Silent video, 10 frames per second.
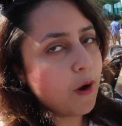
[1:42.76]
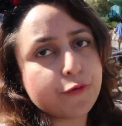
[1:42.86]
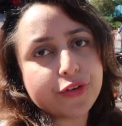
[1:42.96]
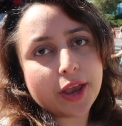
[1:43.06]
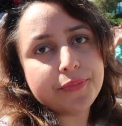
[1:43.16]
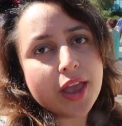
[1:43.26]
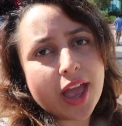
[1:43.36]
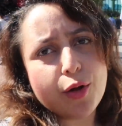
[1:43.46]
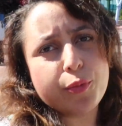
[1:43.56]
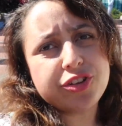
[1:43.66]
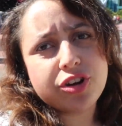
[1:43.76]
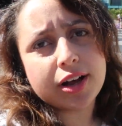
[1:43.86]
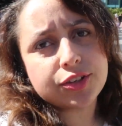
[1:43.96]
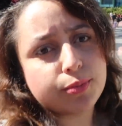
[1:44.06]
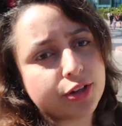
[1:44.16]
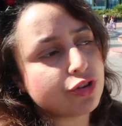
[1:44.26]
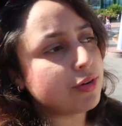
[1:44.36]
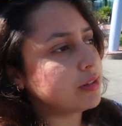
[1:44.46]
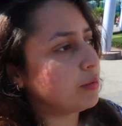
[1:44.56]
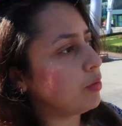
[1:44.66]
hopefully it will be a chance for me to show
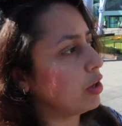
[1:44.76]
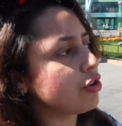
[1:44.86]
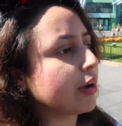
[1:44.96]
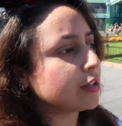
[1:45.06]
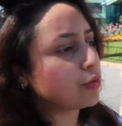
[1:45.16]
you some of the world circuits